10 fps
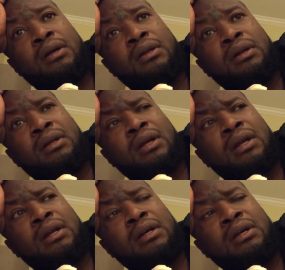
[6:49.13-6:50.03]
looked
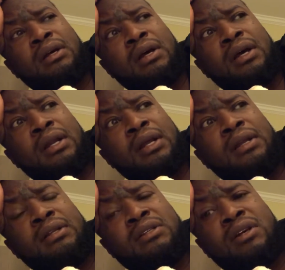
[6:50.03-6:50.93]
under the hood,
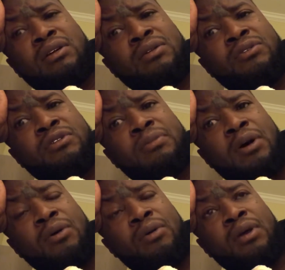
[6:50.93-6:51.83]
and saw no
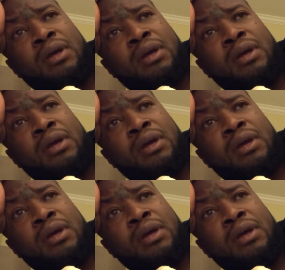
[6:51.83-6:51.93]
smoke.